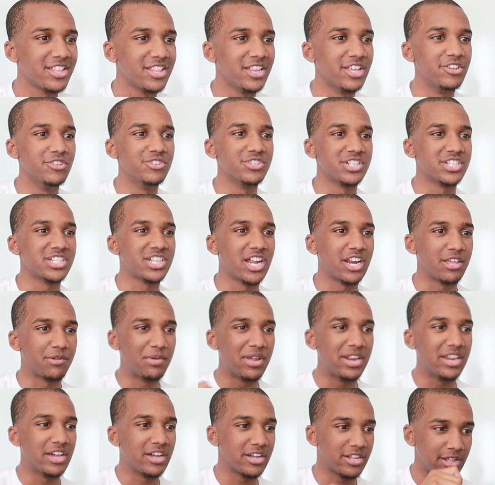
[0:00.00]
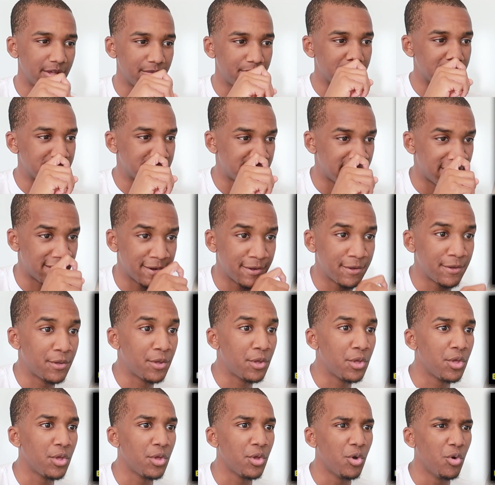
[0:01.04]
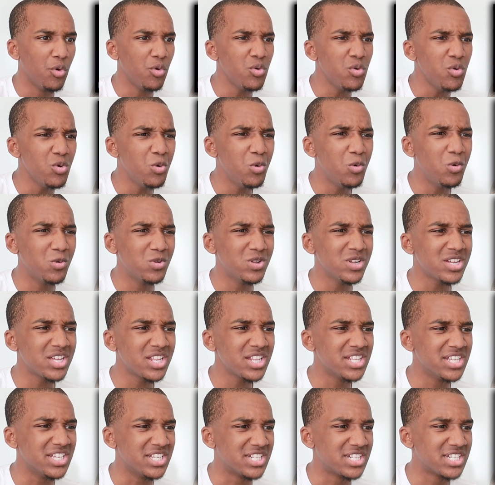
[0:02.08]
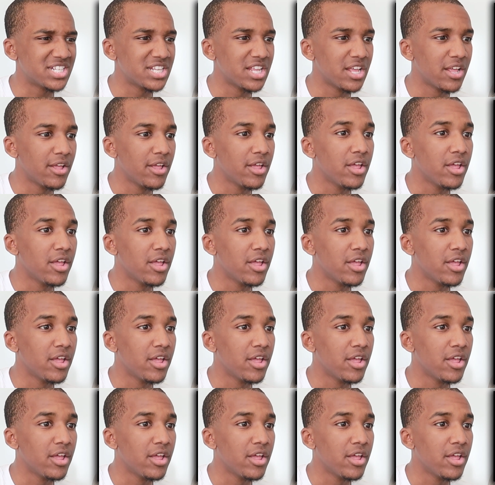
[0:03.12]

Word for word: They use the Sonic Mania clip instead. Ooh, look at this.